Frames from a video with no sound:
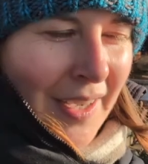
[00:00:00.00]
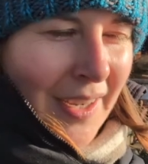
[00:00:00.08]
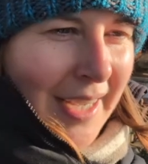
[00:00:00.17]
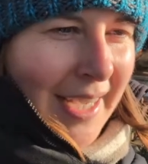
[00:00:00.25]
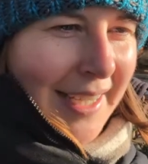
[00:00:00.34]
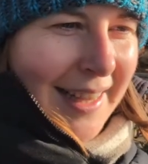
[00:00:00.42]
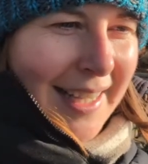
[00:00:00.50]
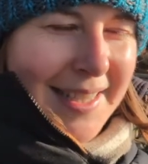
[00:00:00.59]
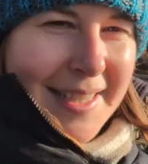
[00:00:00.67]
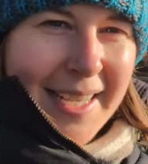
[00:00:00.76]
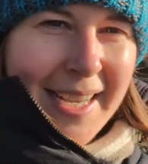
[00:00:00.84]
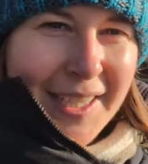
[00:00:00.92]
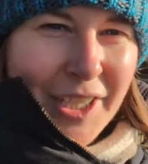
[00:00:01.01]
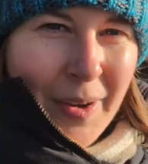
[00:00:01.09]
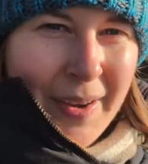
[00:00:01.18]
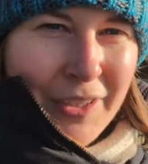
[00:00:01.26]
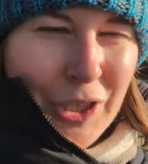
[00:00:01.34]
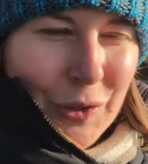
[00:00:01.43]
Okay, let's go
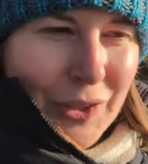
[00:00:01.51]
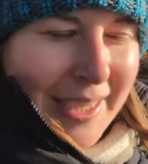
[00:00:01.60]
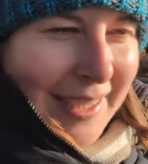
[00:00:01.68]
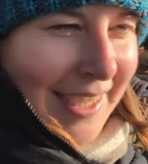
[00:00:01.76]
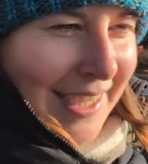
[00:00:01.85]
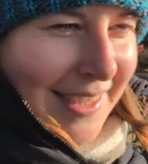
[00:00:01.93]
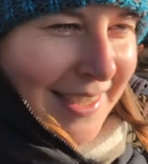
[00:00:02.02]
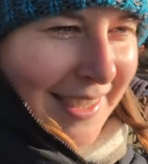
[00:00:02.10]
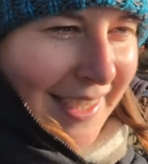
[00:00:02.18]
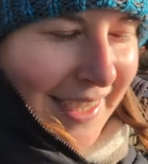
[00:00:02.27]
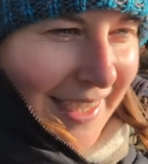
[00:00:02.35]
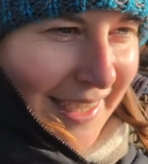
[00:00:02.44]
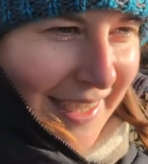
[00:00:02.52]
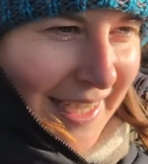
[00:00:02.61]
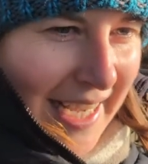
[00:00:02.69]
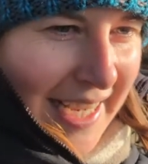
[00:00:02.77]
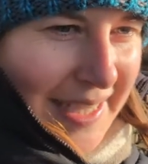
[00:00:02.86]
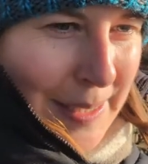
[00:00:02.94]
have a look and
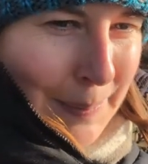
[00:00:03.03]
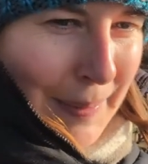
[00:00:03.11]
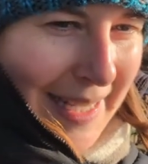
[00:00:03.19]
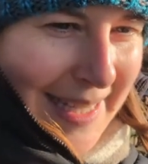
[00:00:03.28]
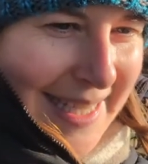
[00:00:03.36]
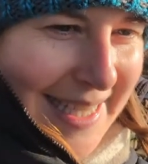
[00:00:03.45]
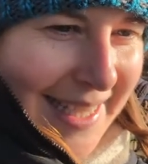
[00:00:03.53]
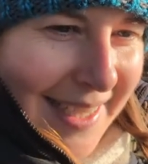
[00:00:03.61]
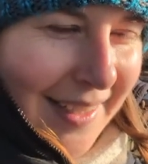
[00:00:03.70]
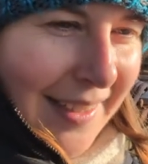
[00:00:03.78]
collect some bits.